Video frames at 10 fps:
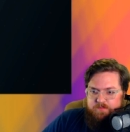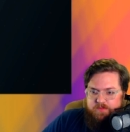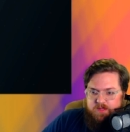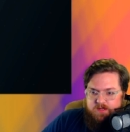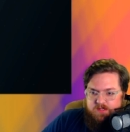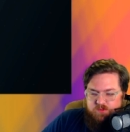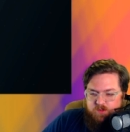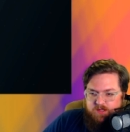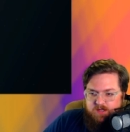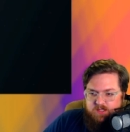that doesn't
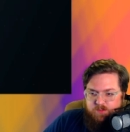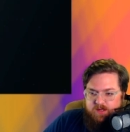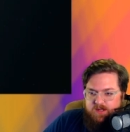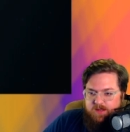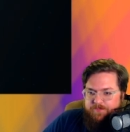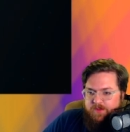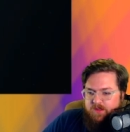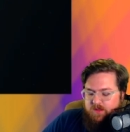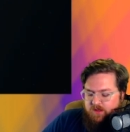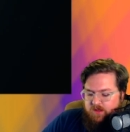really get explained yet.
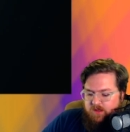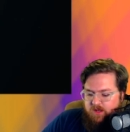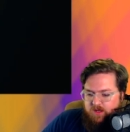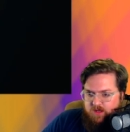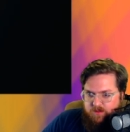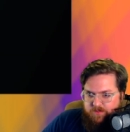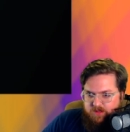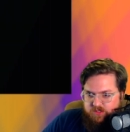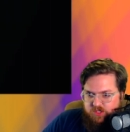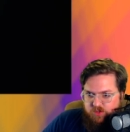Uh, but
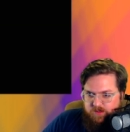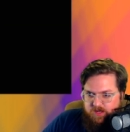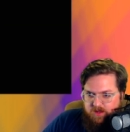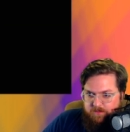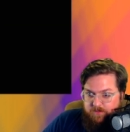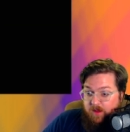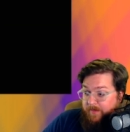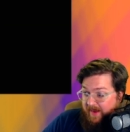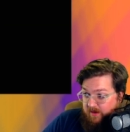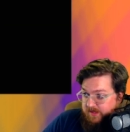it'll soon become
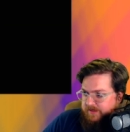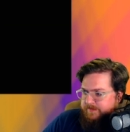apparent.